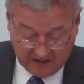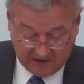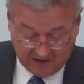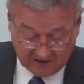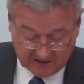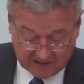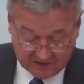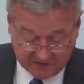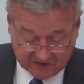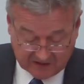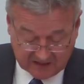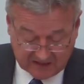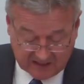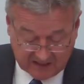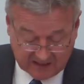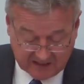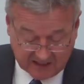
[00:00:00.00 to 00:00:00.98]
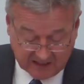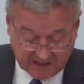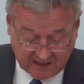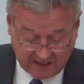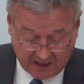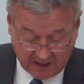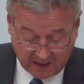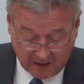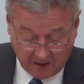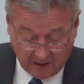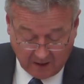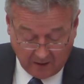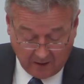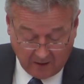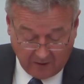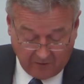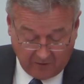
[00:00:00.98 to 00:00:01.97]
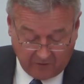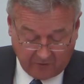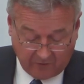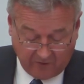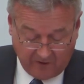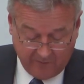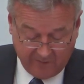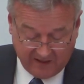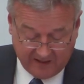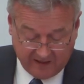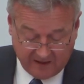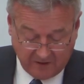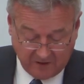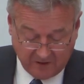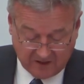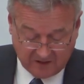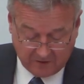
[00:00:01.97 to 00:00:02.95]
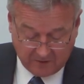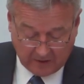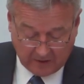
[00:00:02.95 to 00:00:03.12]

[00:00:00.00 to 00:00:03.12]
Lots of statistics here. 3 billion